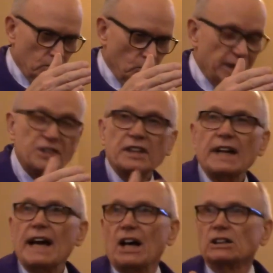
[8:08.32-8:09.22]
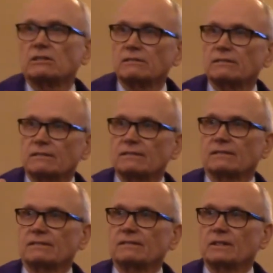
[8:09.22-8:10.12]
What is it now?
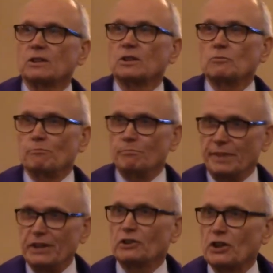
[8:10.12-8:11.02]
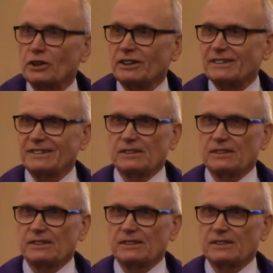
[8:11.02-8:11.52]
Be alert.